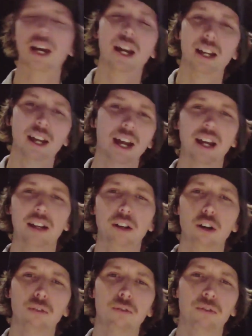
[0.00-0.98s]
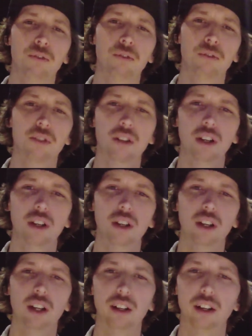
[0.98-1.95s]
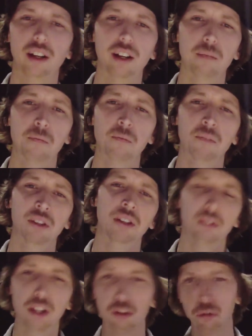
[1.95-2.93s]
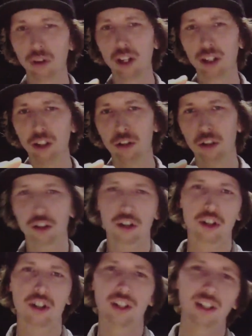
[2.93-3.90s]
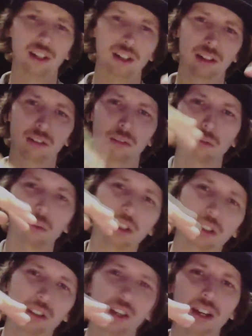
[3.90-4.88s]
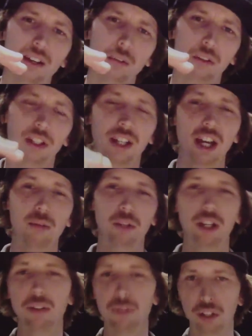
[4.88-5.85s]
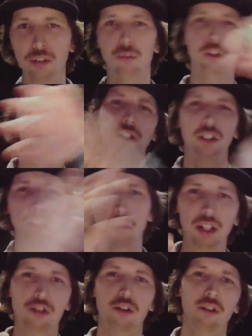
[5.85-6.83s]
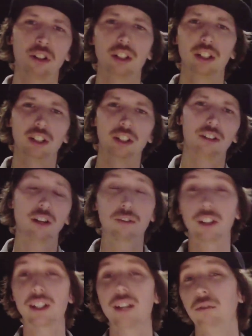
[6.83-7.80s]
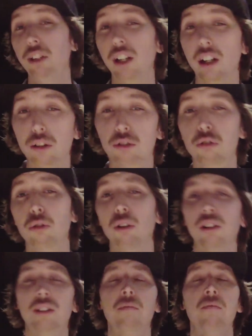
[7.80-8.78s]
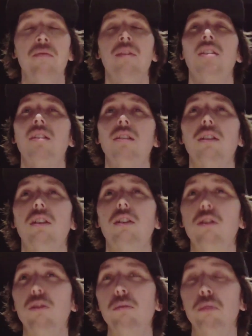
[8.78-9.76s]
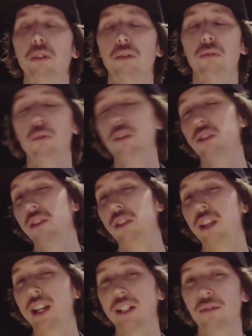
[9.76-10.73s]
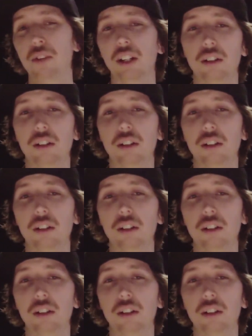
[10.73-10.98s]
handoffs, and they're doing like the Dutch tilt with the camera, even inverted picture, stuff like that. Really looks cool. So, but what's the next thing?